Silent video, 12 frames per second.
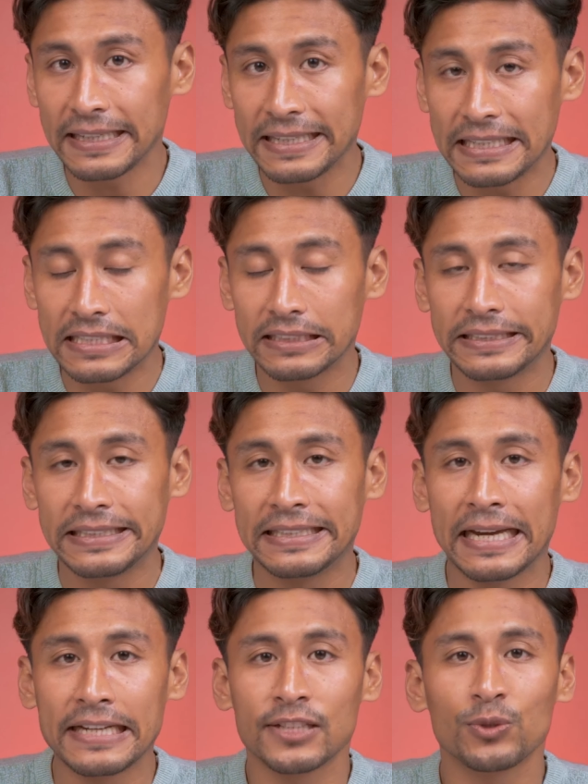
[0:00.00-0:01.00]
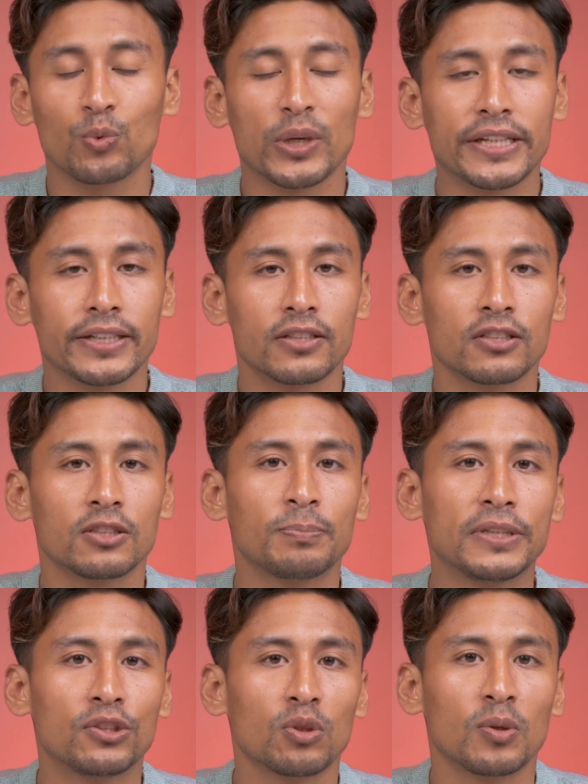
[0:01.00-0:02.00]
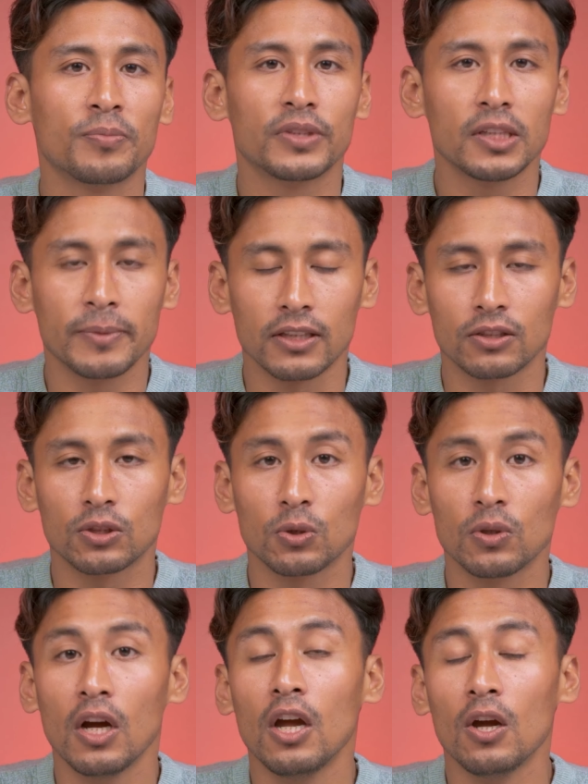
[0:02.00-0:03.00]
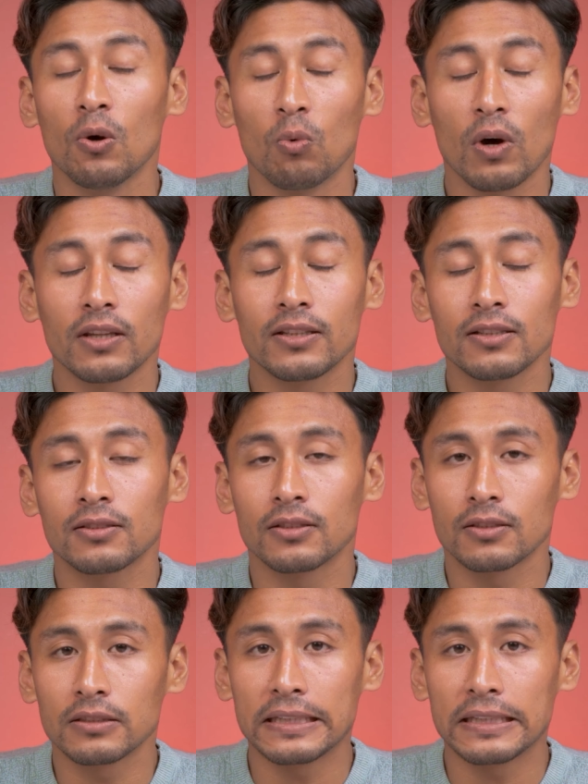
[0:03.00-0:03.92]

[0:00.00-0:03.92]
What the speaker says: is the 1920Hz PWM dimming. So what this does